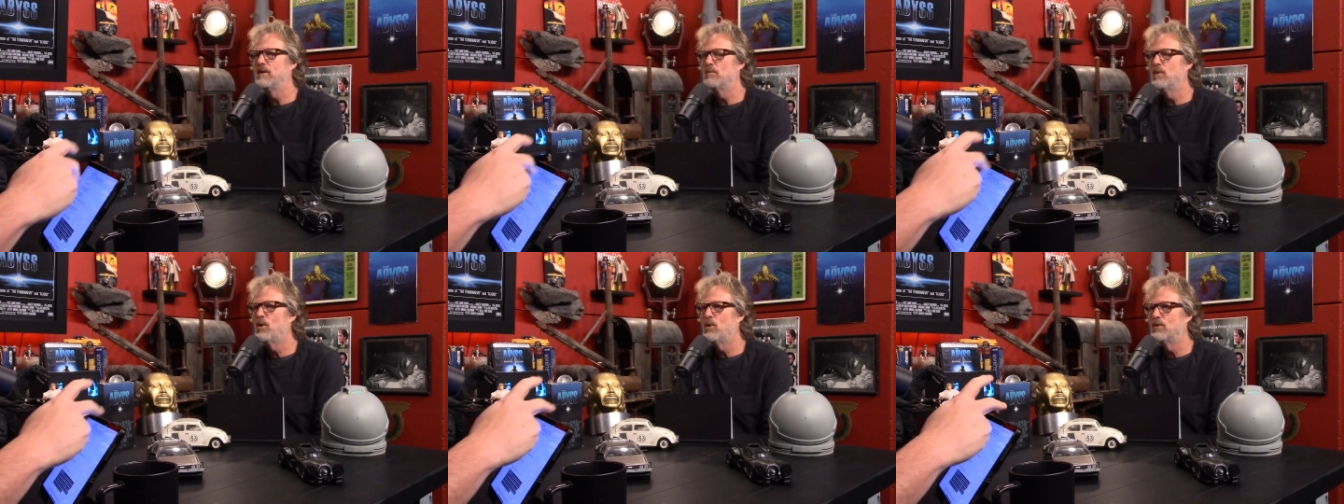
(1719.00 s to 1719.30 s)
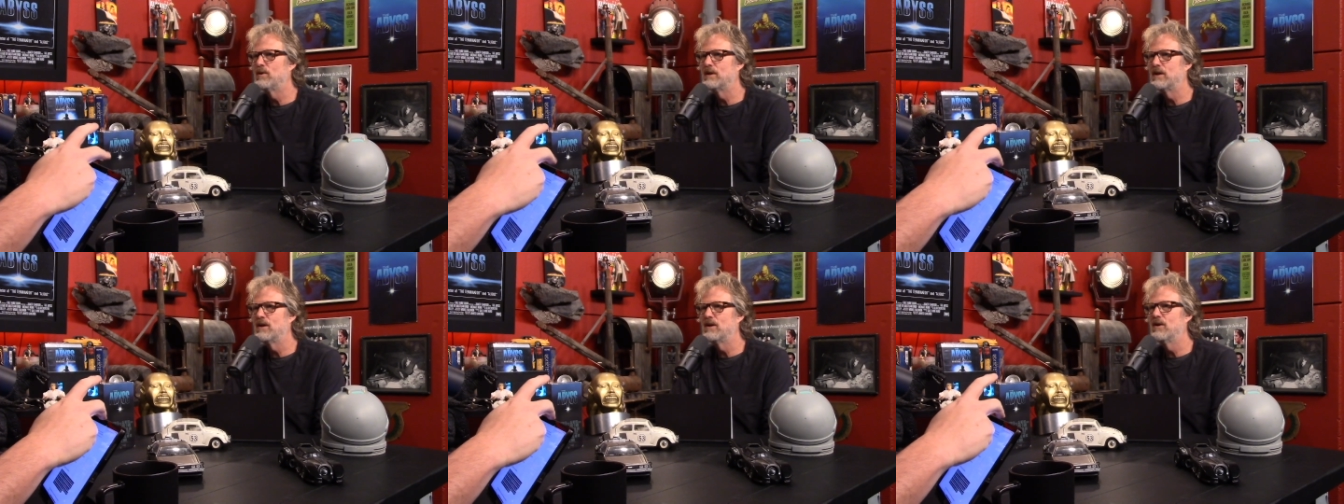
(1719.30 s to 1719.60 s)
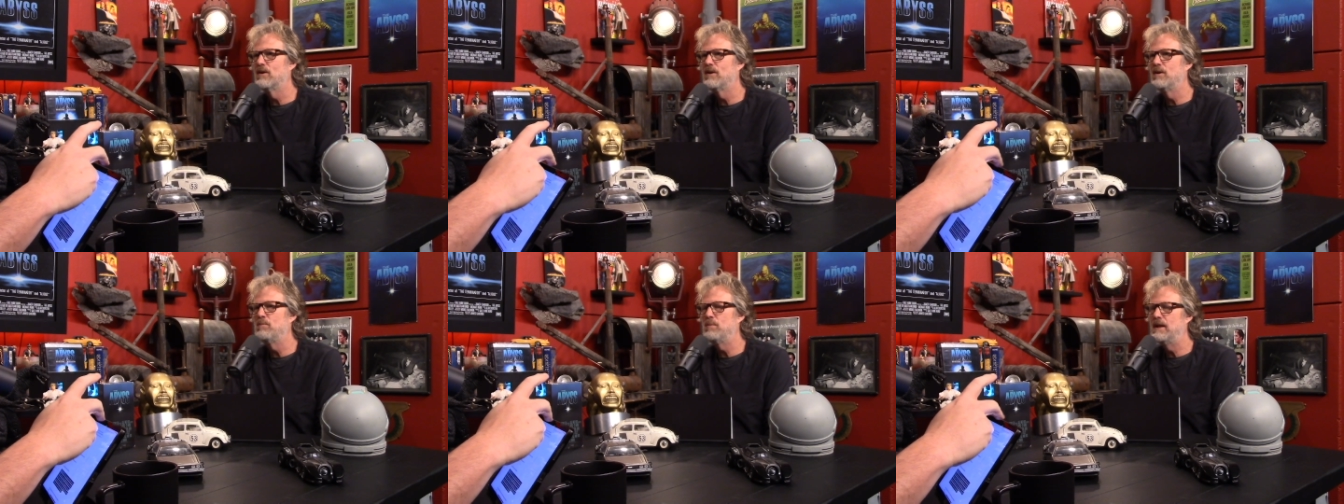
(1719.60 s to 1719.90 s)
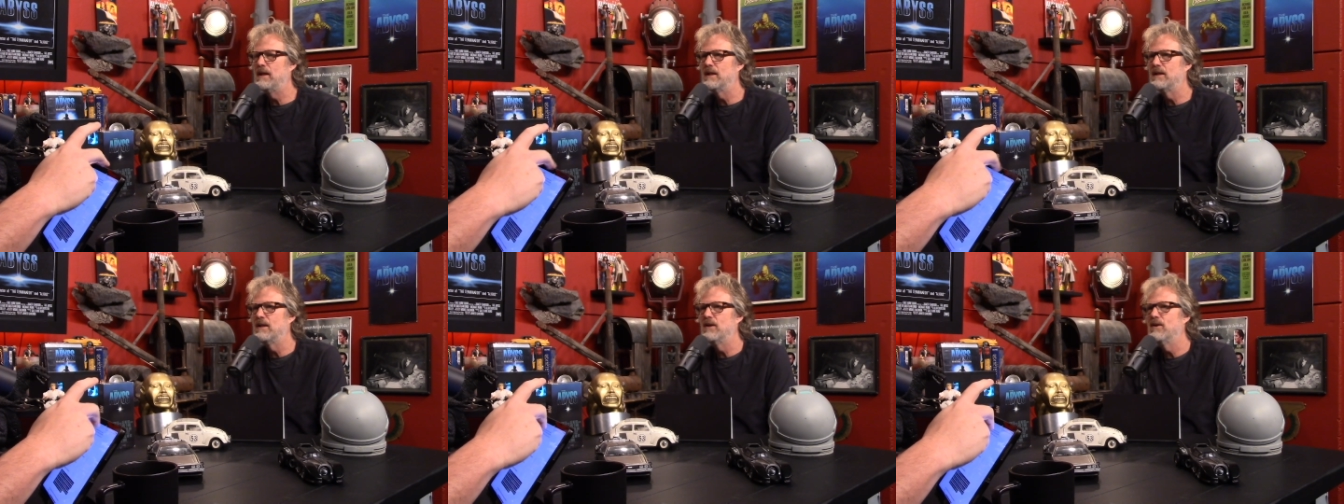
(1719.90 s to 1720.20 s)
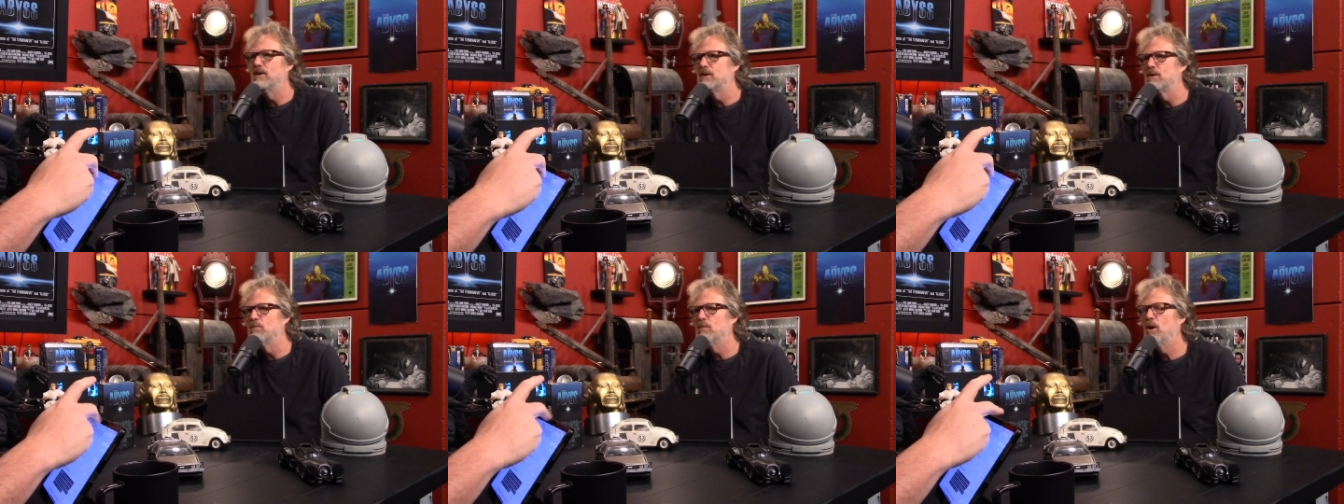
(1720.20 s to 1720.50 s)
holding her and being there
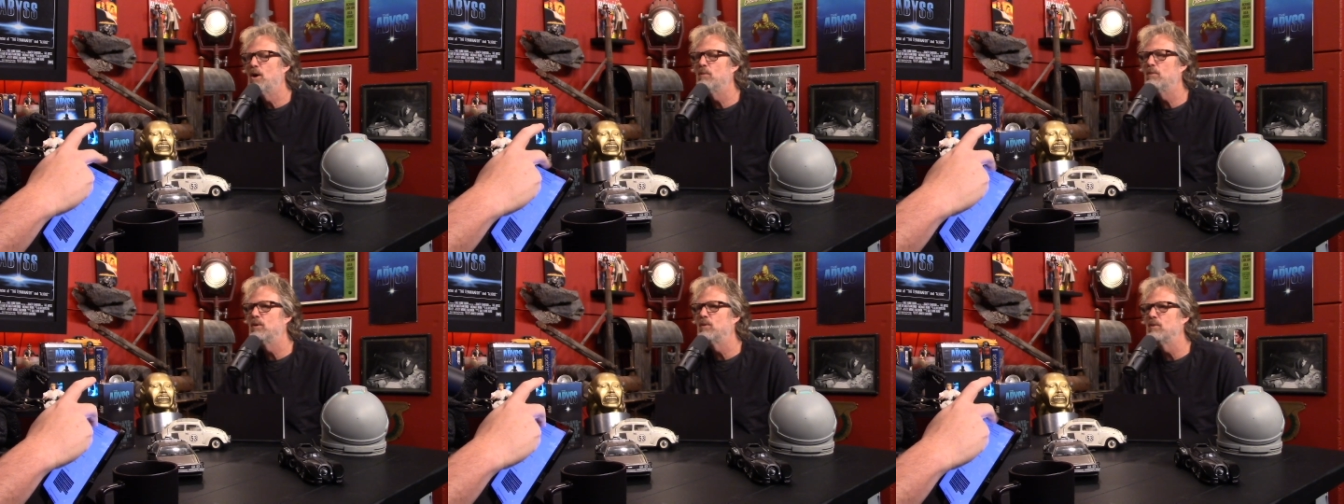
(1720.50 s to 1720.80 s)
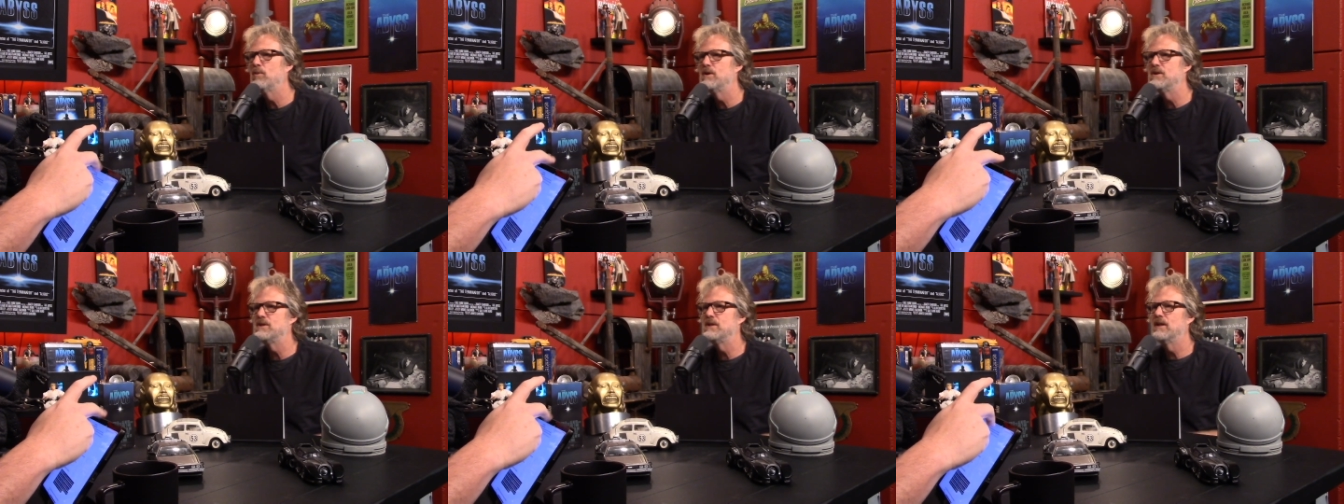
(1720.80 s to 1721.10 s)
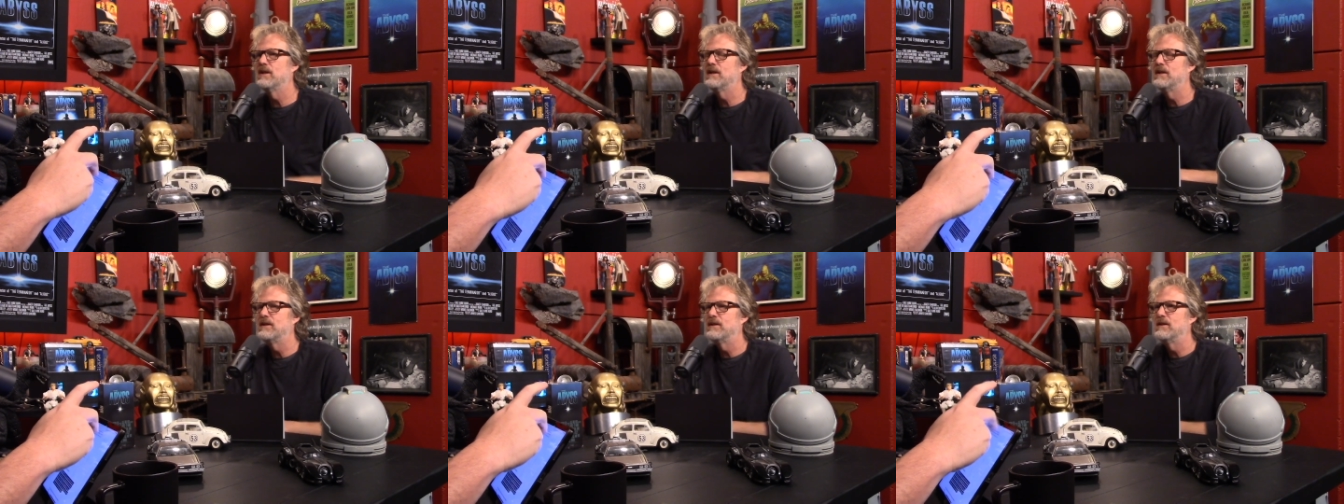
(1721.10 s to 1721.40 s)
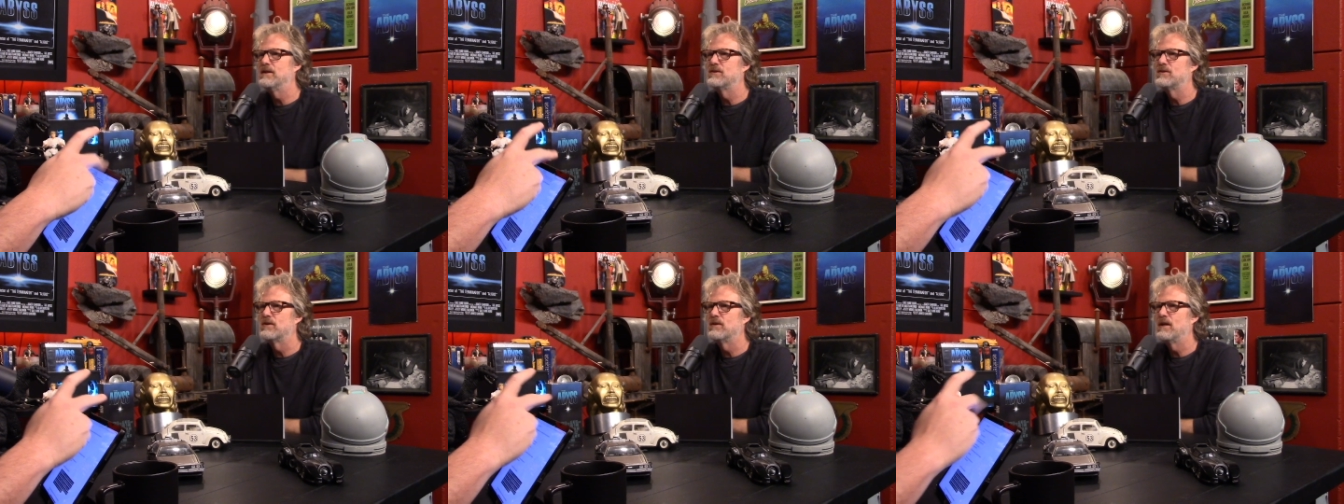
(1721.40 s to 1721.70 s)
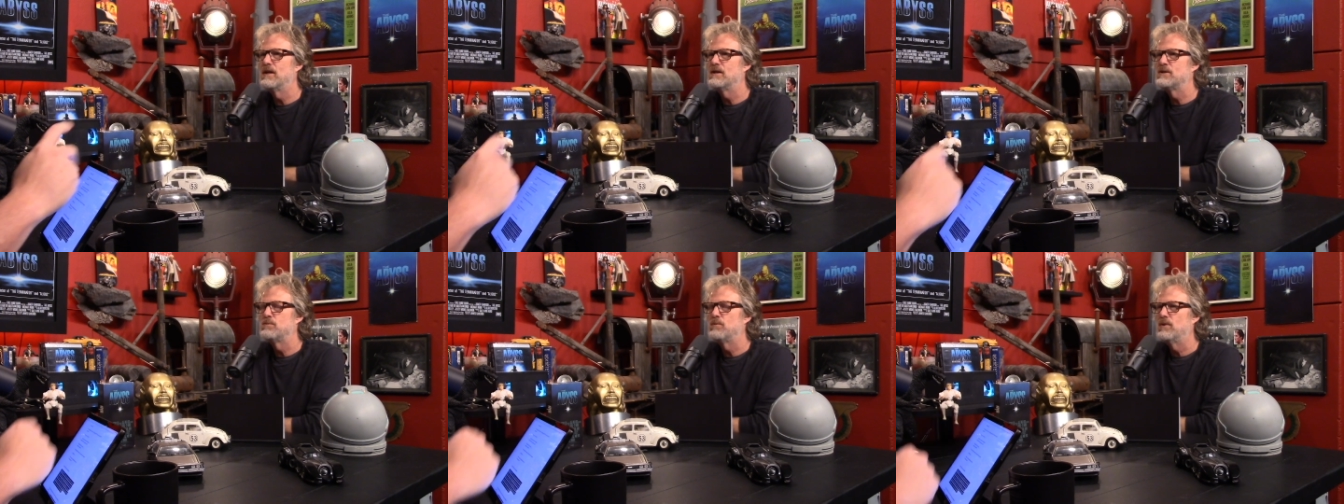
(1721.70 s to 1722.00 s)
at the moment when she like takes her
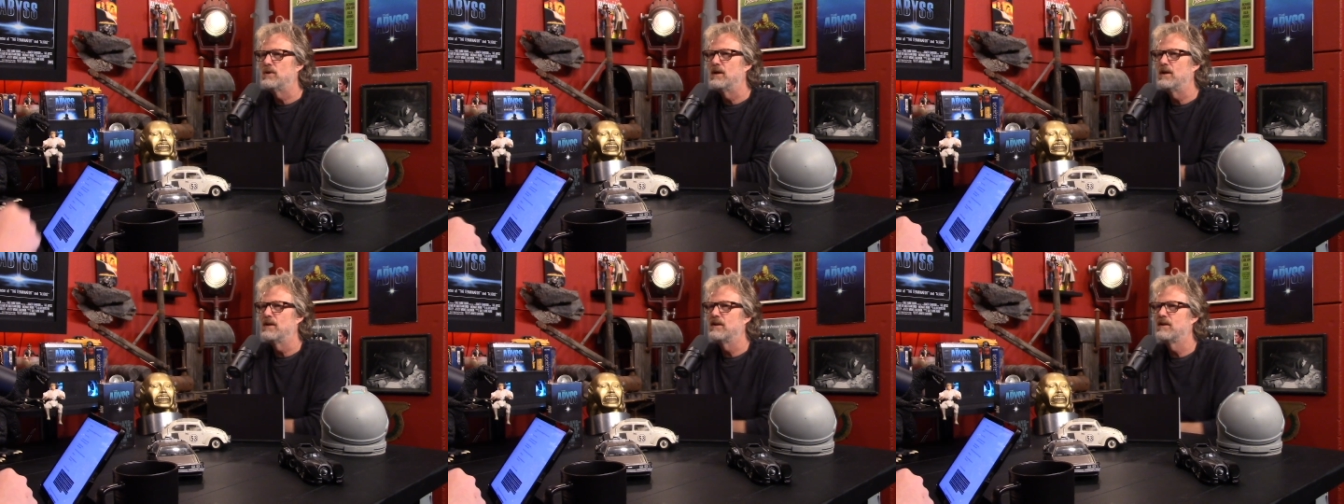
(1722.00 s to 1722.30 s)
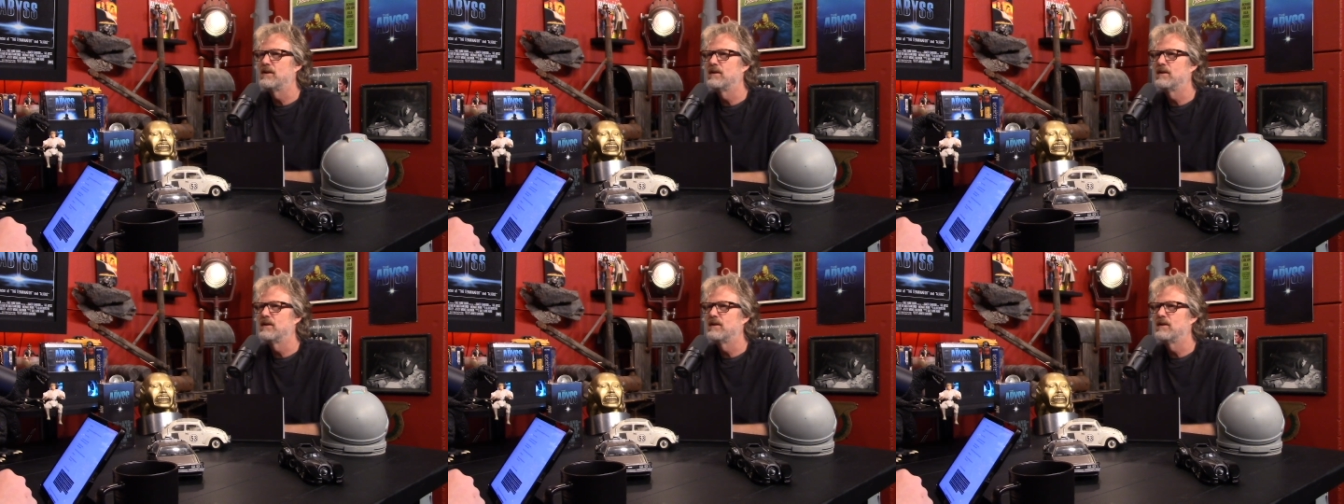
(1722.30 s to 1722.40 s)
last breath.